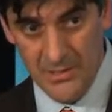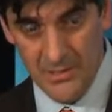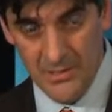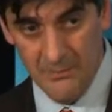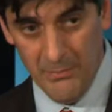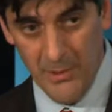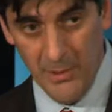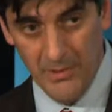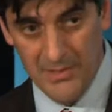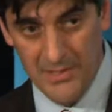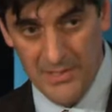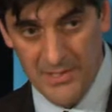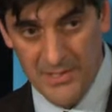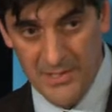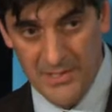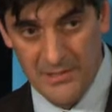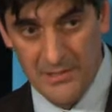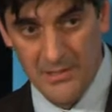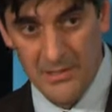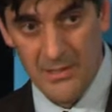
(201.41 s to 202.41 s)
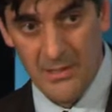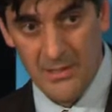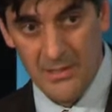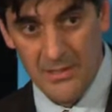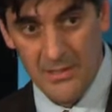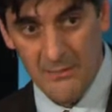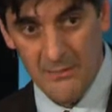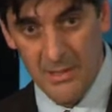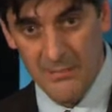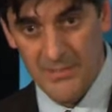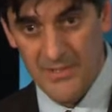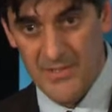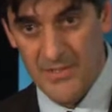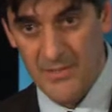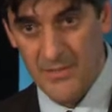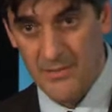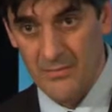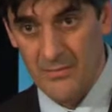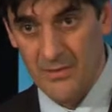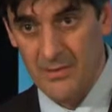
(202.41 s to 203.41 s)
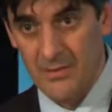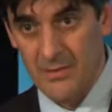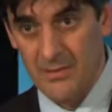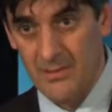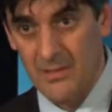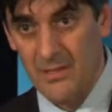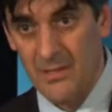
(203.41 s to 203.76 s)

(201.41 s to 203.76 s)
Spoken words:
the politician, the public servant